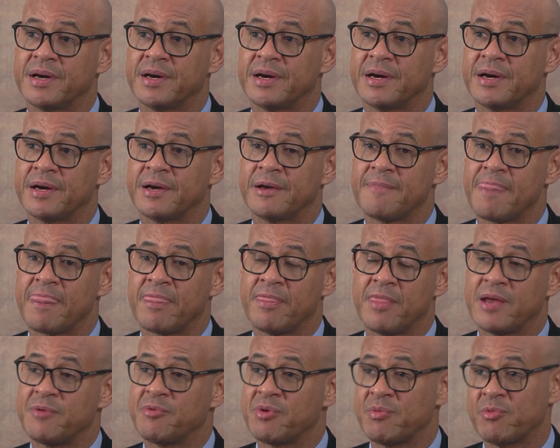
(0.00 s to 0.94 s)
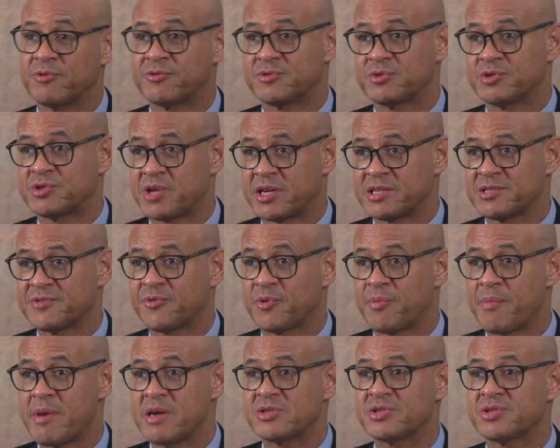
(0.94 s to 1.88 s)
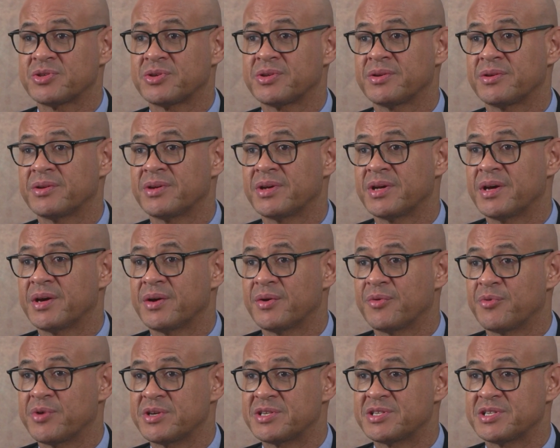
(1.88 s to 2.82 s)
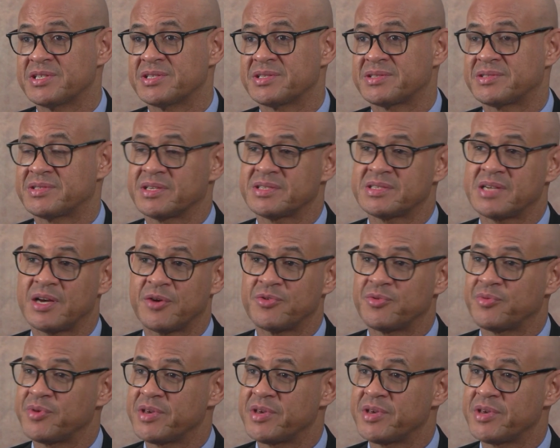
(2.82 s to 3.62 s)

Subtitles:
And then we move to transformation, which is just how do